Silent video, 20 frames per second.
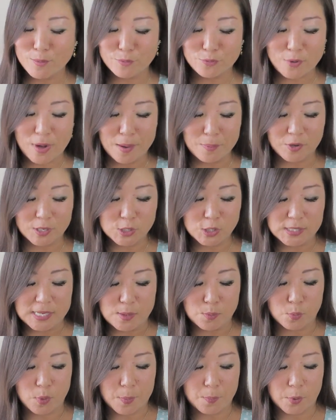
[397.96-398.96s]
fabric
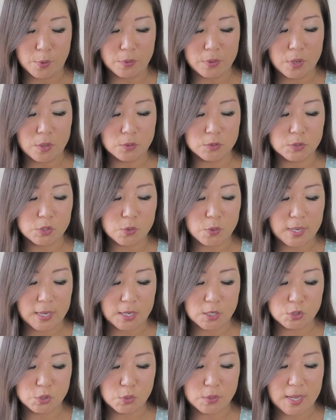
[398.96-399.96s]
seam ripper though, so that I
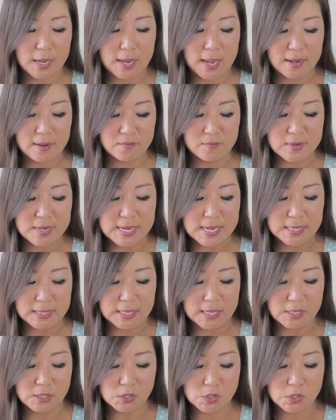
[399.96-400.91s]
can do that kind of neatly.